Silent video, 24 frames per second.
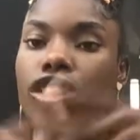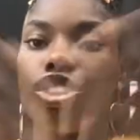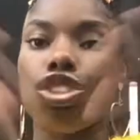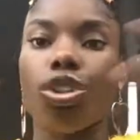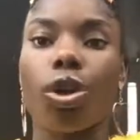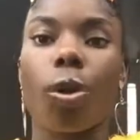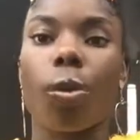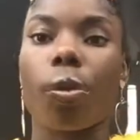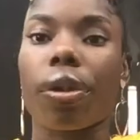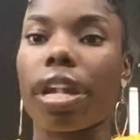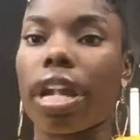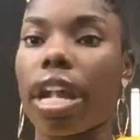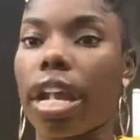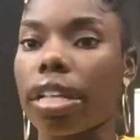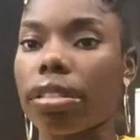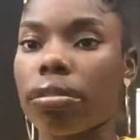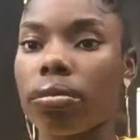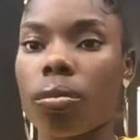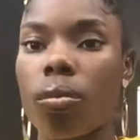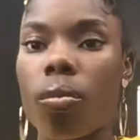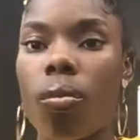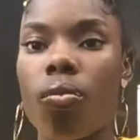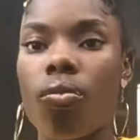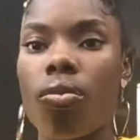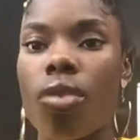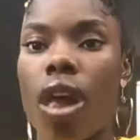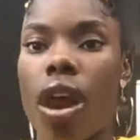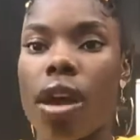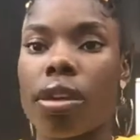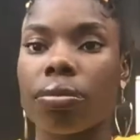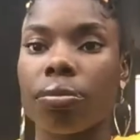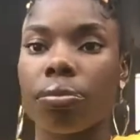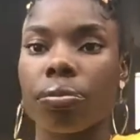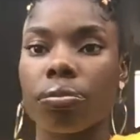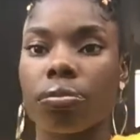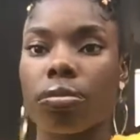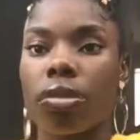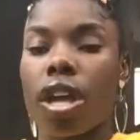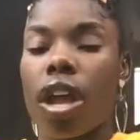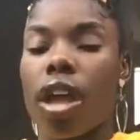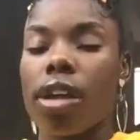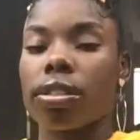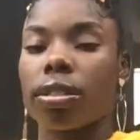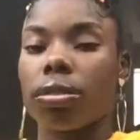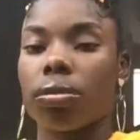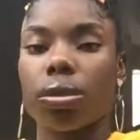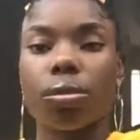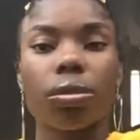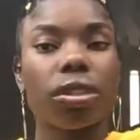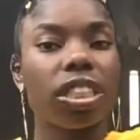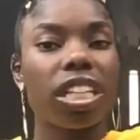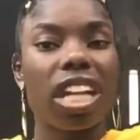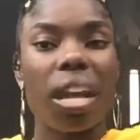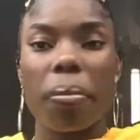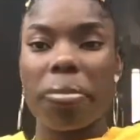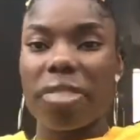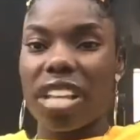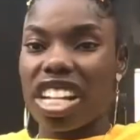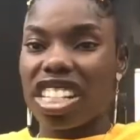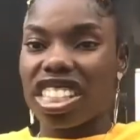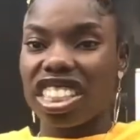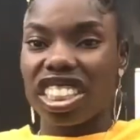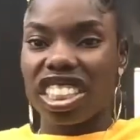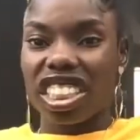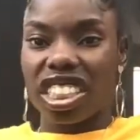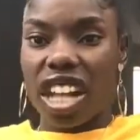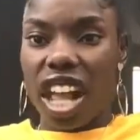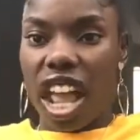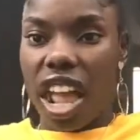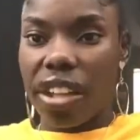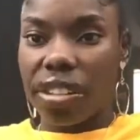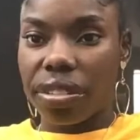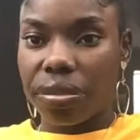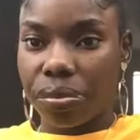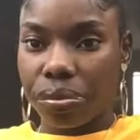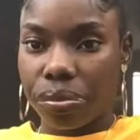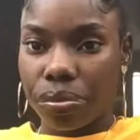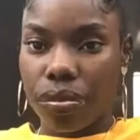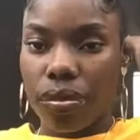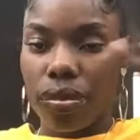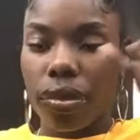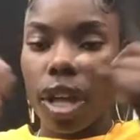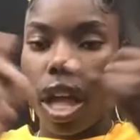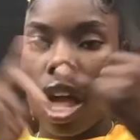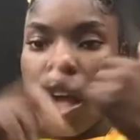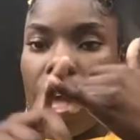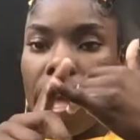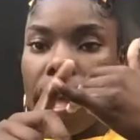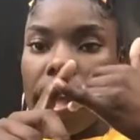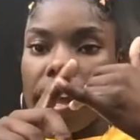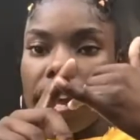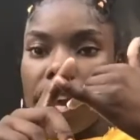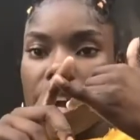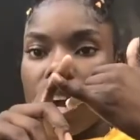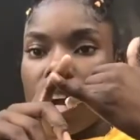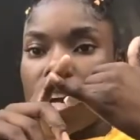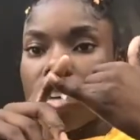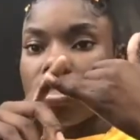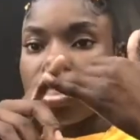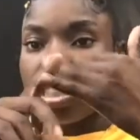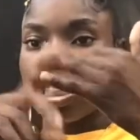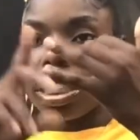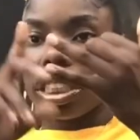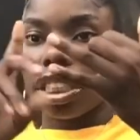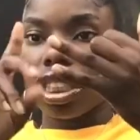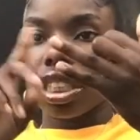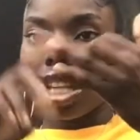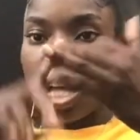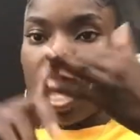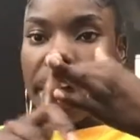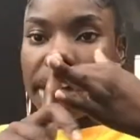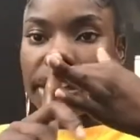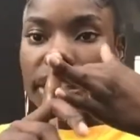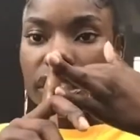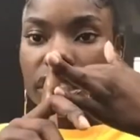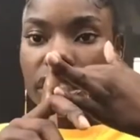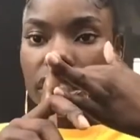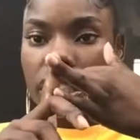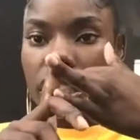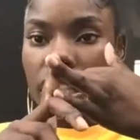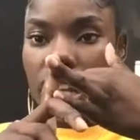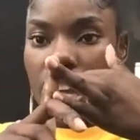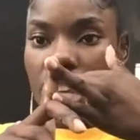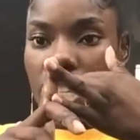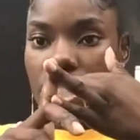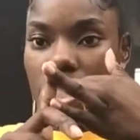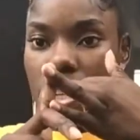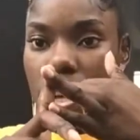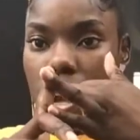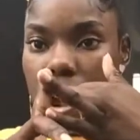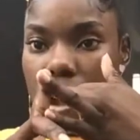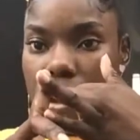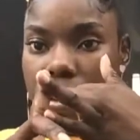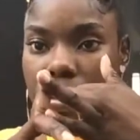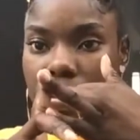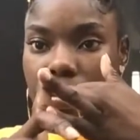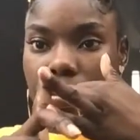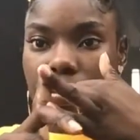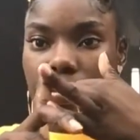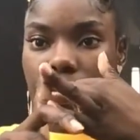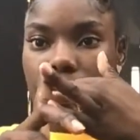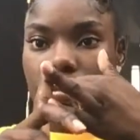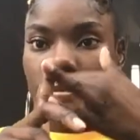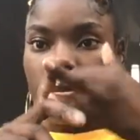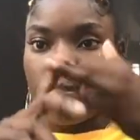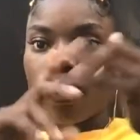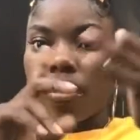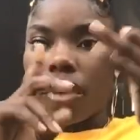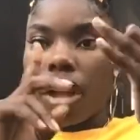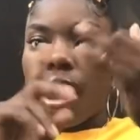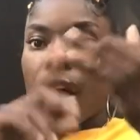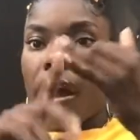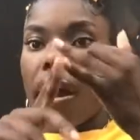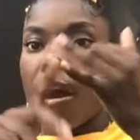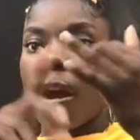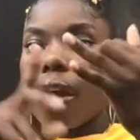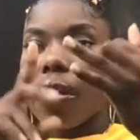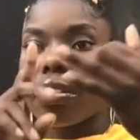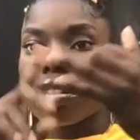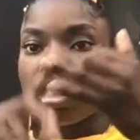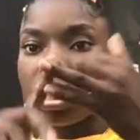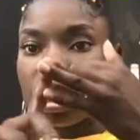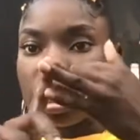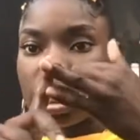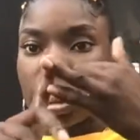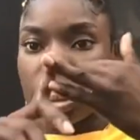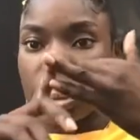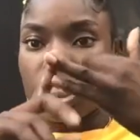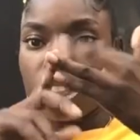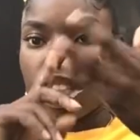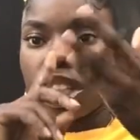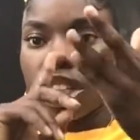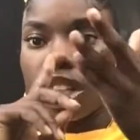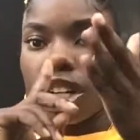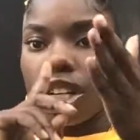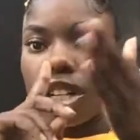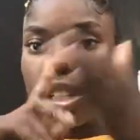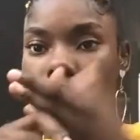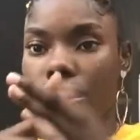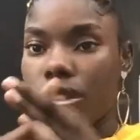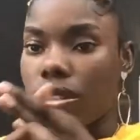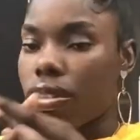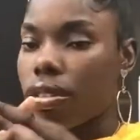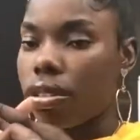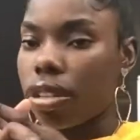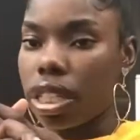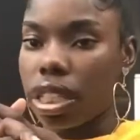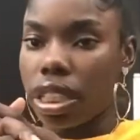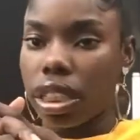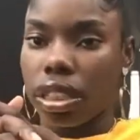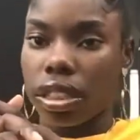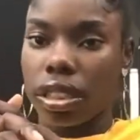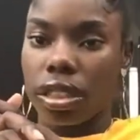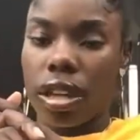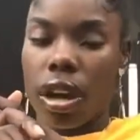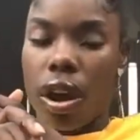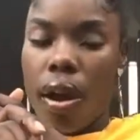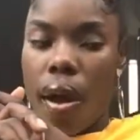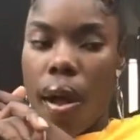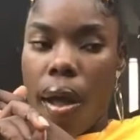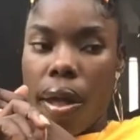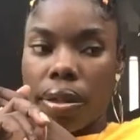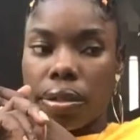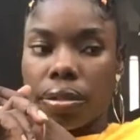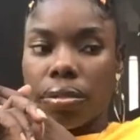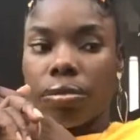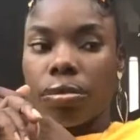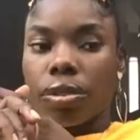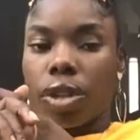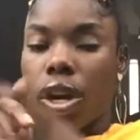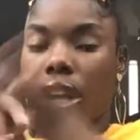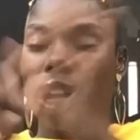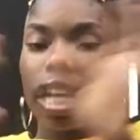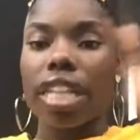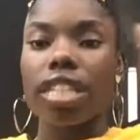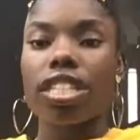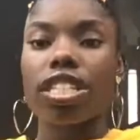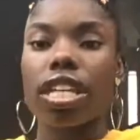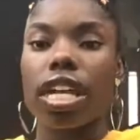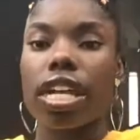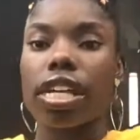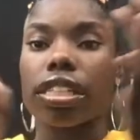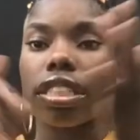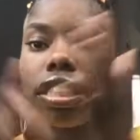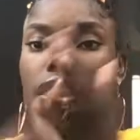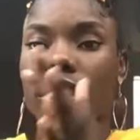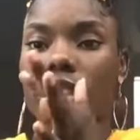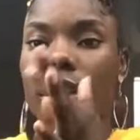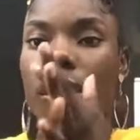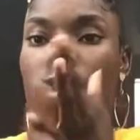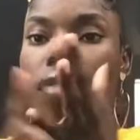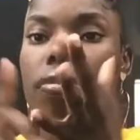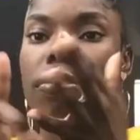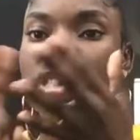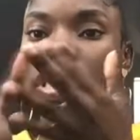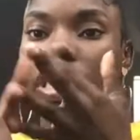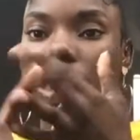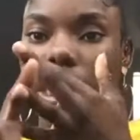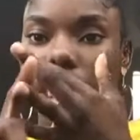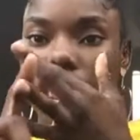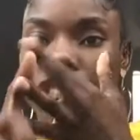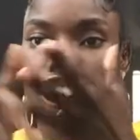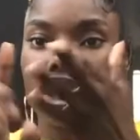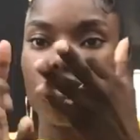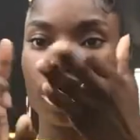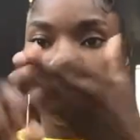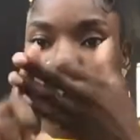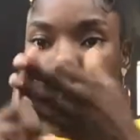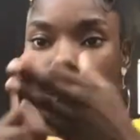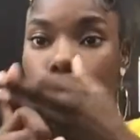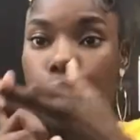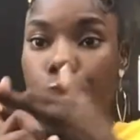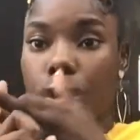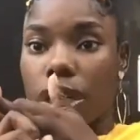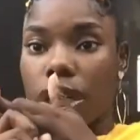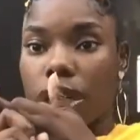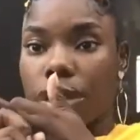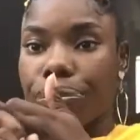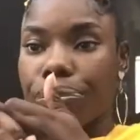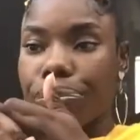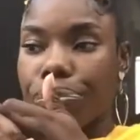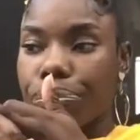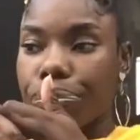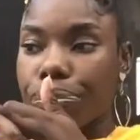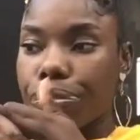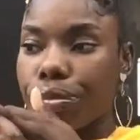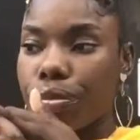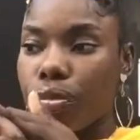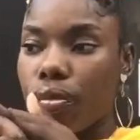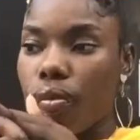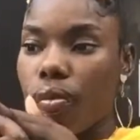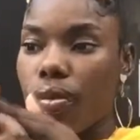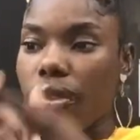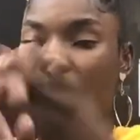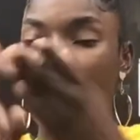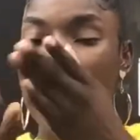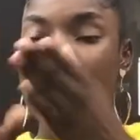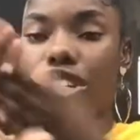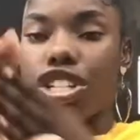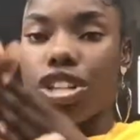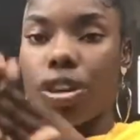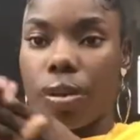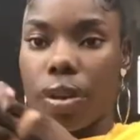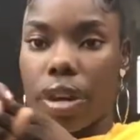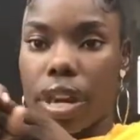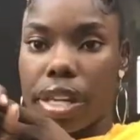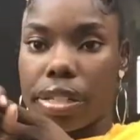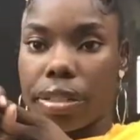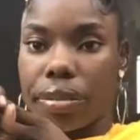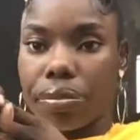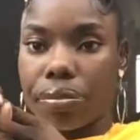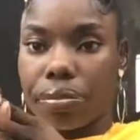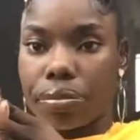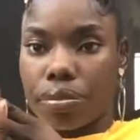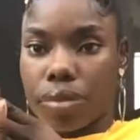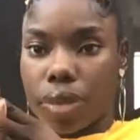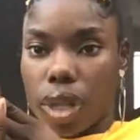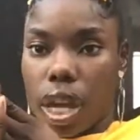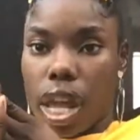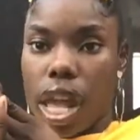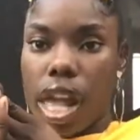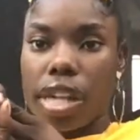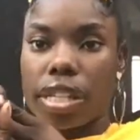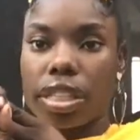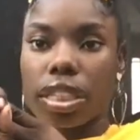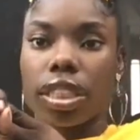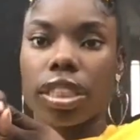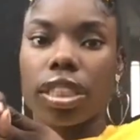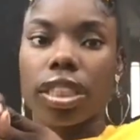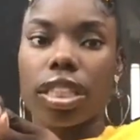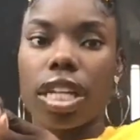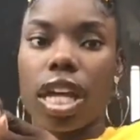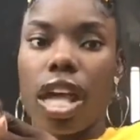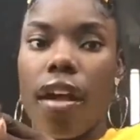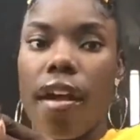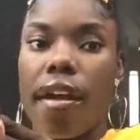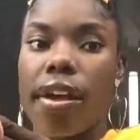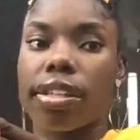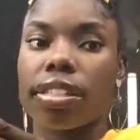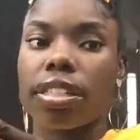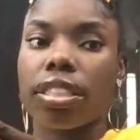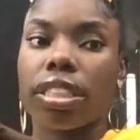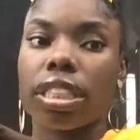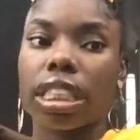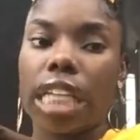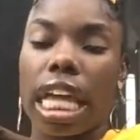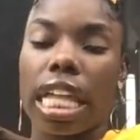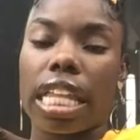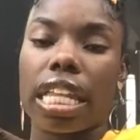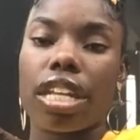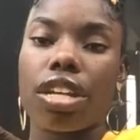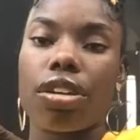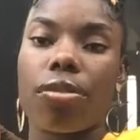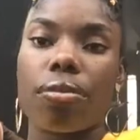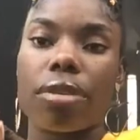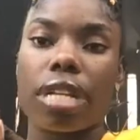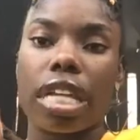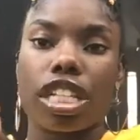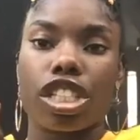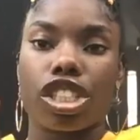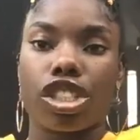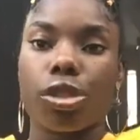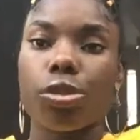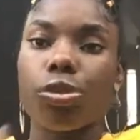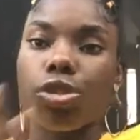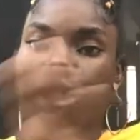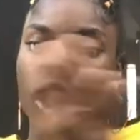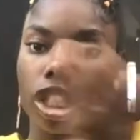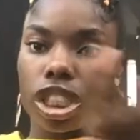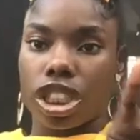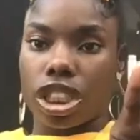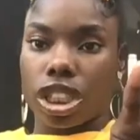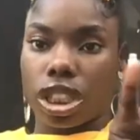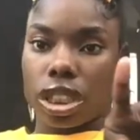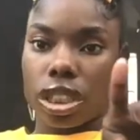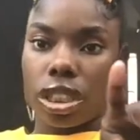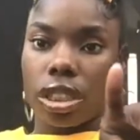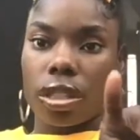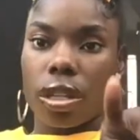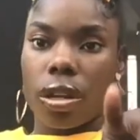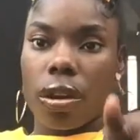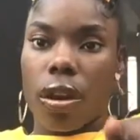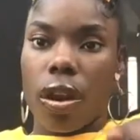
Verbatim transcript: Dorian. What was the name of that dresser? Ari, Keisha, Ari, Keisha, Dorian. Okay, let's say Ari, Keisha, Luke, and Dorian. Okay, and then there were like two judges.